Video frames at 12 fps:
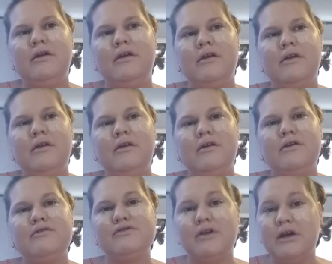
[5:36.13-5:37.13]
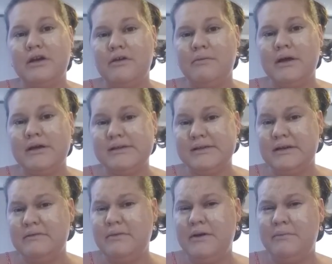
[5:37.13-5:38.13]
you're trying your best and
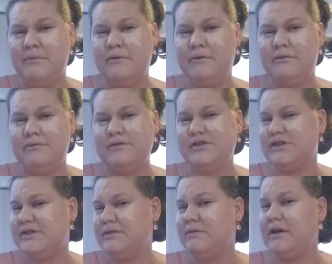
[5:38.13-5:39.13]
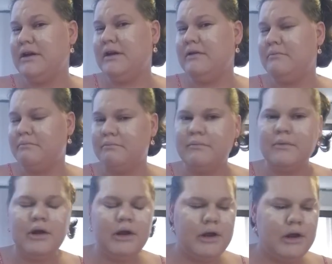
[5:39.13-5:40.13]
people just don't get it.
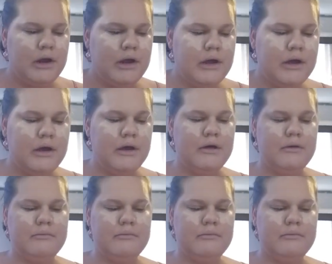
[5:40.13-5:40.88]
But